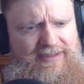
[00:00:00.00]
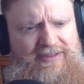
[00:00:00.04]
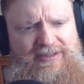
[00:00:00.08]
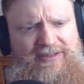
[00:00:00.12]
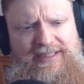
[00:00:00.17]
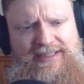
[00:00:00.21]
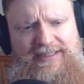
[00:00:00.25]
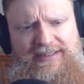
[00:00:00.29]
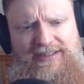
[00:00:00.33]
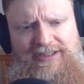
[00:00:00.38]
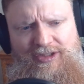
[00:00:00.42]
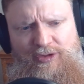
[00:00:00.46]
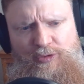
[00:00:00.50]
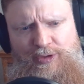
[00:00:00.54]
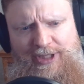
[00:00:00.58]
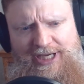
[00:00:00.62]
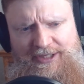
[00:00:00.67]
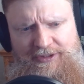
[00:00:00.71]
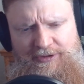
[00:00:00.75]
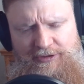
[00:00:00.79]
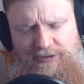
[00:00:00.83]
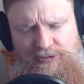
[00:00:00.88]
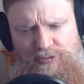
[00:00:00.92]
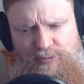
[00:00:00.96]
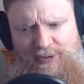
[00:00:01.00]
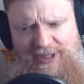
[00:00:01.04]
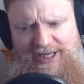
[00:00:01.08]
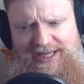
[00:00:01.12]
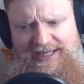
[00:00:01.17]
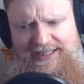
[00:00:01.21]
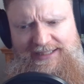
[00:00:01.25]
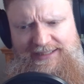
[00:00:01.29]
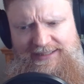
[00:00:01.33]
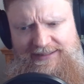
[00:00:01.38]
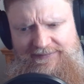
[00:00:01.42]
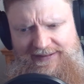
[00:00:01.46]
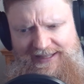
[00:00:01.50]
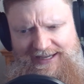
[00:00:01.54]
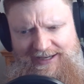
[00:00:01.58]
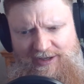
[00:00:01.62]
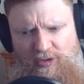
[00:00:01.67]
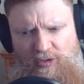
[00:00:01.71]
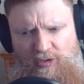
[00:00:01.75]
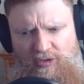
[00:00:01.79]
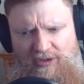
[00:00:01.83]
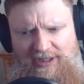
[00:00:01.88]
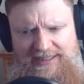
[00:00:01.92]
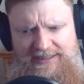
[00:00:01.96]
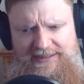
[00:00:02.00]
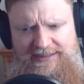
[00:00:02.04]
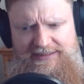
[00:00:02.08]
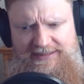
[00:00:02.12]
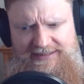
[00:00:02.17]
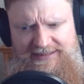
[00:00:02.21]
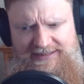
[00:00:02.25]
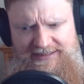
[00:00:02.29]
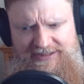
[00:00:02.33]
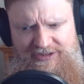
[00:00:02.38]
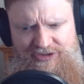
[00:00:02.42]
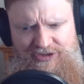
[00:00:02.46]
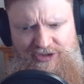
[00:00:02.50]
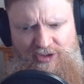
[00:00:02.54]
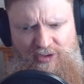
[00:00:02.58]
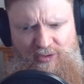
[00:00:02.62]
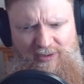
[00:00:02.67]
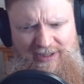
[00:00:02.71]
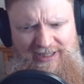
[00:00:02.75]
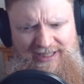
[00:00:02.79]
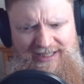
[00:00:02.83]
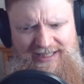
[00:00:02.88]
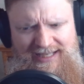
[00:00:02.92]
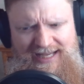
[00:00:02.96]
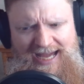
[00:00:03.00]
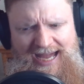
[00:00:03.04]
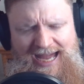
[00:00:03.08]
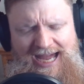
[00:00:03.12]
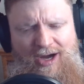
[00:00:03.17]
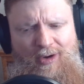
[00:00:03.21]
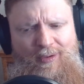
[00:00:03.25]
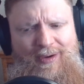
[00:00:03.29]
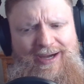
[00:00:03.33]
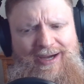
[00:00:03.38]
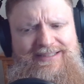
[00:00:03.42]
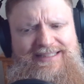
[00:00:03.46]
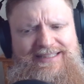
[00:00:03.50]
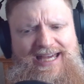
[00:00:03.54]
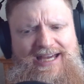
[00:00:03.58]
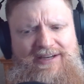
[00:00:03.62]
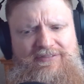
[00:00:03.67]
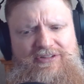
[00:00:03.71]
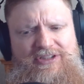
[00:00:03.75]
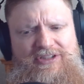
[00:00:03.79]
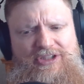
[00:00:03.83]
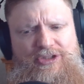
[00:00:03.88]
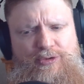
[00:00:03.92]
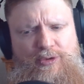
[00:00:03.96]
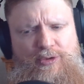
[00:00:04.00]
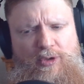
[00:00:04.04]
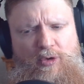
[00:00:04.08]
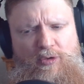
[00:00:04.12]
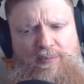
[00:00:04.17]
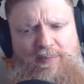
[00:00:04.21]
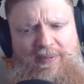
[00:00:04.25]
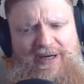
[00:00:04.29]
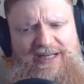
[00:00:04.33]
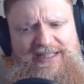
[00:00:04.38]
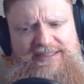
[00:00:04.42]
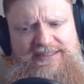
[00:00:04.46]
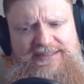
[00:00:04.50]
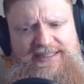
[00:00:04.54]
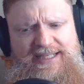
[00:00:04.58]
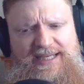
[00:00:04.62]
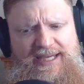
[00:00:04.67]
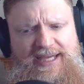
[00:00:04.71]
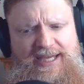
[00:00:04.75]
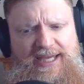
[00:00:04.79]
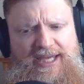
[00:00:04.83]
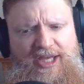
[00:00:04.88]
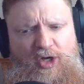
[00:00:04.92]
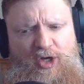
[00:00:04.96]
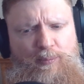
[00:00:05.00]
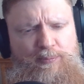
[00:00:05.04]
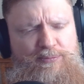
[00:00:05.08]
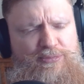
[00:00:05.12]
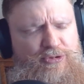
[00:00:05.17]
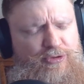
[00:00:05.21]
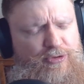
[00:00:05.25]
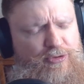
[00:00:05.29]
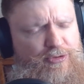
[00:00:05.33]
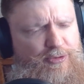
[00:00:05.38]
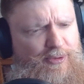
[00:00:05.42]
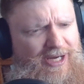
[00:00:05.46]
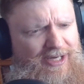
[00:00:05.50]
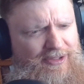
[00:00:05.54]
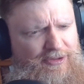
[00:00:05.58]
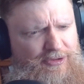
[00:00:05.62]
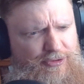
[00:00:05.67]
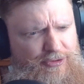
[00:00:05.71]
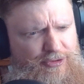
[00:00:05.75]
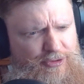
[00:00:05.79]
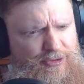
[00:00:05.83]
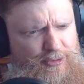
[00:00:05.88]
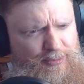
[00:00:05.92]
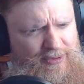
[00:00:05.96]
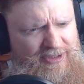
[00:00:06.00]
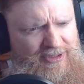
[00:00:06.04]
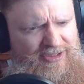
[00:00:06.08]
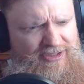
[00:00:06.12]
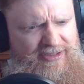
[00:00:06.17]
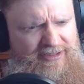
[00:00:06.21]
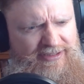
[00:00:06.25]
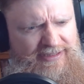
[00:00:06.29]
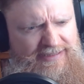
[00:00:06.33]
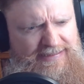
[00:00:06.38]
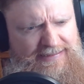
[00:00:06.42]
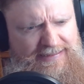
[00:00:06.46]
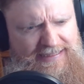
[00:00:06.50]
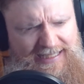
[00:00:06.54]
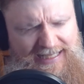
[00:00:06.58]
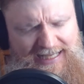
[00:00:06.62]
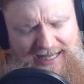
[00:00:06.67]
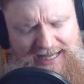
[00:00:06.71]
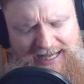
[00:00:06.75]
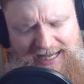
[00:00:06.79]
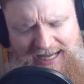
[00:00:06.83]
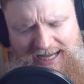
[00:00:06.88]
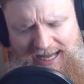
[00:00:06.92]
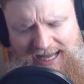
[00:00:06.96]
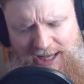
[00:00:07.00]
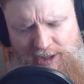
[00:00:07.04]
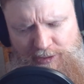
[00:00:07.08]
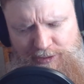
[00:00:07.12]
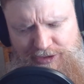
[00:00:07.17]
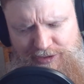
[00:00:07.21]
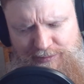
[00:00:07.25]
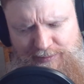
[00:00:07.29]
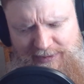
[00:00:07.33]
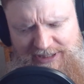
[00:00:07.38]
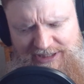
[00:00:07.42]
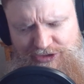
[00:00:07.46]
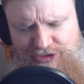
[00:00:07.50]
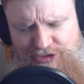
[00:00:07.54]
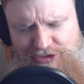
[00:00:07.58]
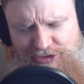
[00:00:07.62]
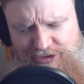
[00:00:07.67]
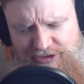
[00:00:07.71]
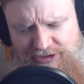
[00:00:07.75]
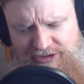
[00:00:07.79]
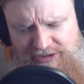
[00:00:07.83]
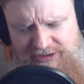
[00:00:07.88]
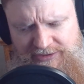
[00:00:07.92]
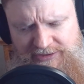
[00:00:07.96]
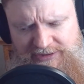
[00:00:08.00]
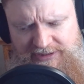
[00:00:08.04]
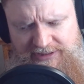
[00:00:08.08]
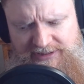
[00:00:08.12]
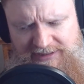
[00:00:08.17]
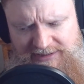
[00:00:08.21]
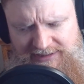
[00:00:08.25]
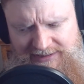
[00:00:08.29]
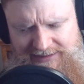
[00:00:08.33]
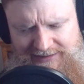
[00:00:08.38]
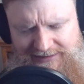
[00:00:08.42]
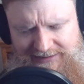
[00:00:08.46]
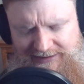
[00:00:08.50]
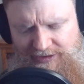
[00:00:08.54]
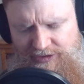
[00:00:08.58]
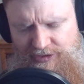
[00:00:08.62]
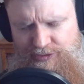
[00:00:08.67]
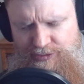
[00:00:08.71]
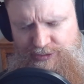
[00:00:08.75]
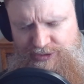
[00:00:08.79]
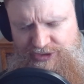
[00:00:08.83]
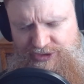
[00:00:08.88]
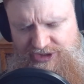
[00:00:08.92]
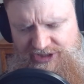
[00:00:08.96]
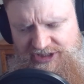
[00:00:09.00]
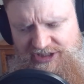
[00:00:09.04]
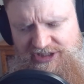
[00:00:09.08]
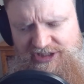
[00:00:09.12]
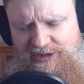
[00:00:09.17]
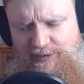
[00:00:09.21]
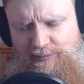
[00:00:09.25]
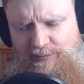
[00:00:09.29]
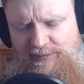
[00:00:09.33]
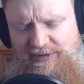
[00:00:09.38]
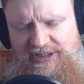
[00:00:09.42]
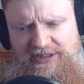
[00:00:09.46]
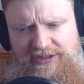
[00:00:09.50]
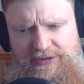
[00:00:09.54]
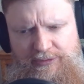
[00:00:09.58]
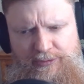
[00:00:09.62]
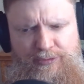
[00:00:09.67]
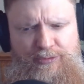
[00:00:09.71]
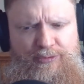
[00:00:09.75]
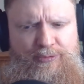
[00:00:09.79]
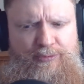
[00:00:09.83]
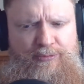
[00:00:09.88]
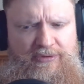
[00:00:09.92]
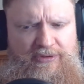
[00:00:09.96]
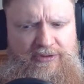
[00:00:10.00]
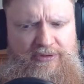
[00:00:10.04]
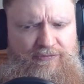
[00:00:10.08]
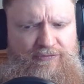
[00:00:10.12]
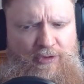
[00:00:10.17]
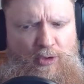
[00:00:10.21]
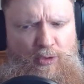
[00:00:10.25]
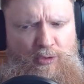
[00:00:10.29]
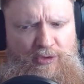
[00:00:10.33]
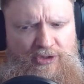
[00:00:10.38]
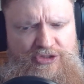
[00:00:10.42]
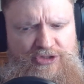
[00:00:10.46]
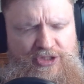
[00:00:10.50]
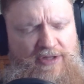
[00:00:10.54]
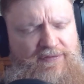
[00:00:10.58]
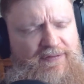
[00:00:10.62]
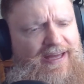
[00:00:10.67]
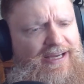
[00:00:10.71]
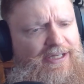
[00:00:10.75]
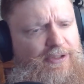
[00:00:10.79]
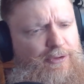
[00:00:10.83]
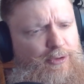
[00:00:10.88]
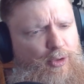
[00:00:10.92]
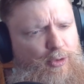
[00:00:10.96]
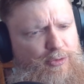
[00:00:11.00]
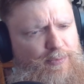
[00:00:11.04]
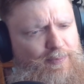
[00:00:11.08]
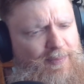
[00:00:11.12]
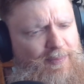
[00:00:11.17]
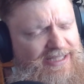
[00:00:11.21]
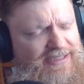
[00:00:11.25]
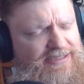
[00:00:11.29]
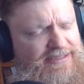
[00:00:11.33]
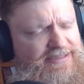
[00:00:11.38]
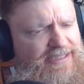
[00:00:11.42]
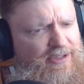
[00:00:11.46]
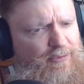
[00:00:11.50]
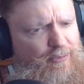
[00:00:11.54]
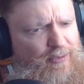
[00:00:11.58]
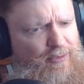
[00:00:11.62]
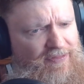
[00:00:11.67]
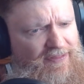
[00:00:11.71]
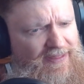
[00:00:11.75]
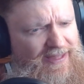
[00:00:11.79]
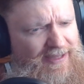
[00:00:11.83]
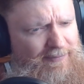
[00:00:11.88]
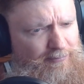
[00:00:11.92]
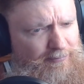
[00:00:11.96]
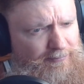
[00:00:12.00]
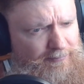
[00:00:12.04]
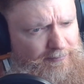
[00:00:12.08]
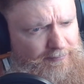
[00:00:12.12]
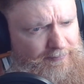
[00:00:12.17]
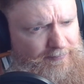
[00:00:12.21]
Right. Mm-hmm. You know, Carol Dweck and that whole idea. So how has having a growth mindset helped you throughout your career? And how do you make sure, you know, your team that you focus on that growth mindset with them?